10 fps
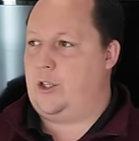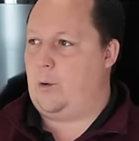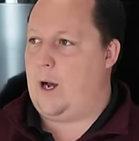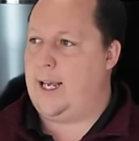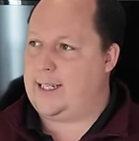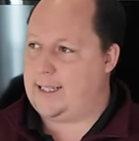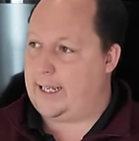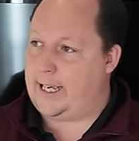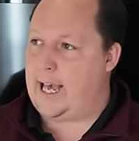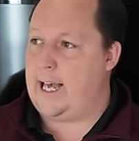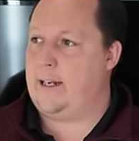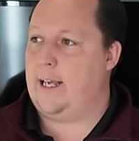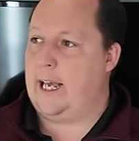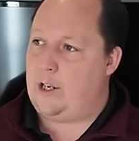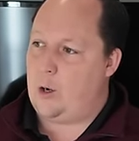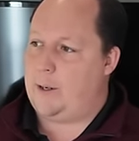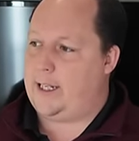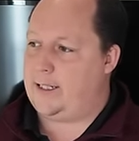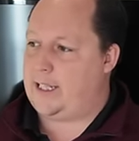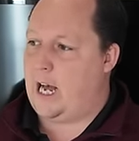You know why? Because I can and nobody
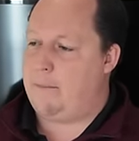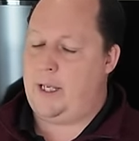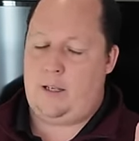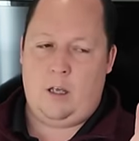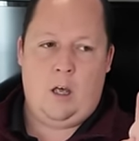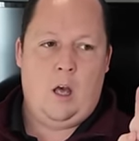can stop me.